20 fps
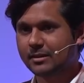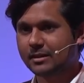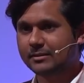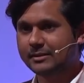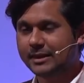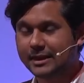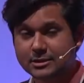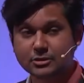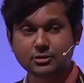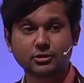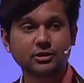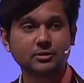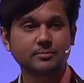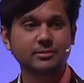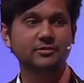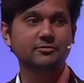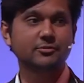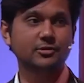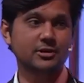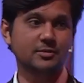That's going to be a
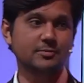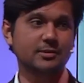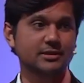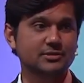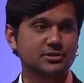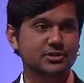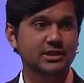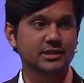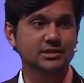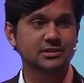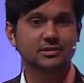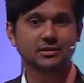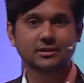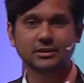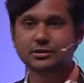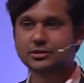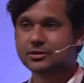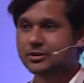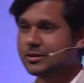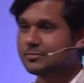very big change
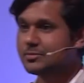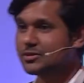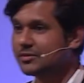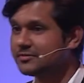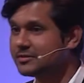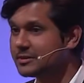in terms of